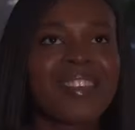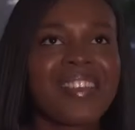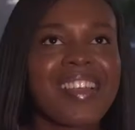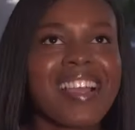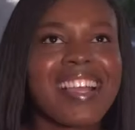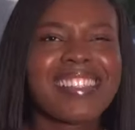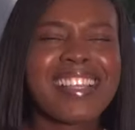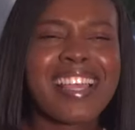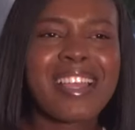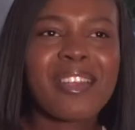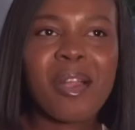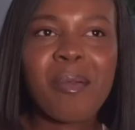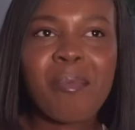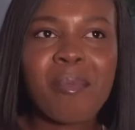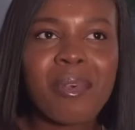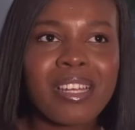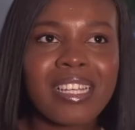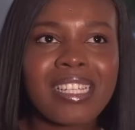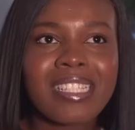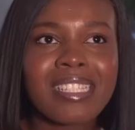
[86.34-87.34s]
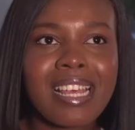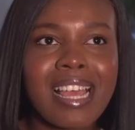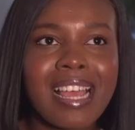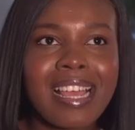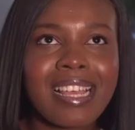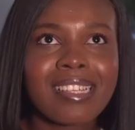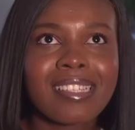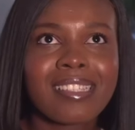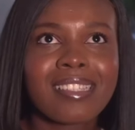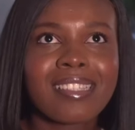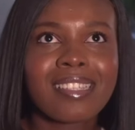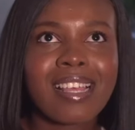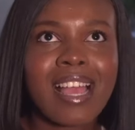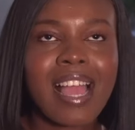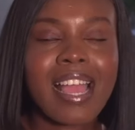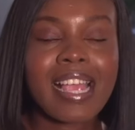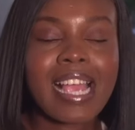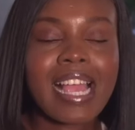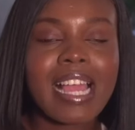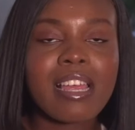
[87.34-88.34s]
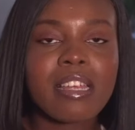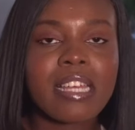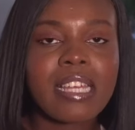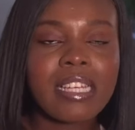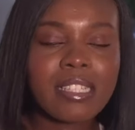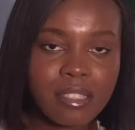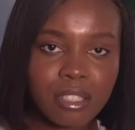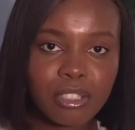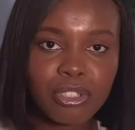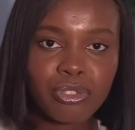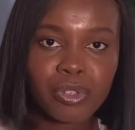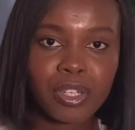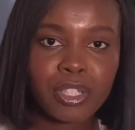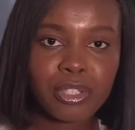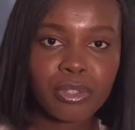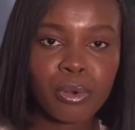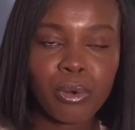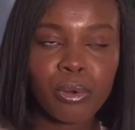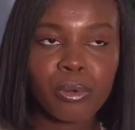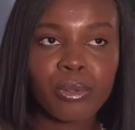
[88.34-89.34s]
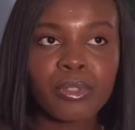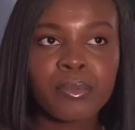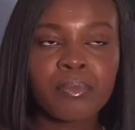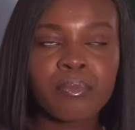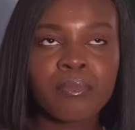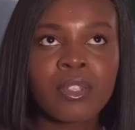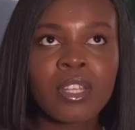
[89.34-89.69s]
So guys, I got monetized. I hit the threshold.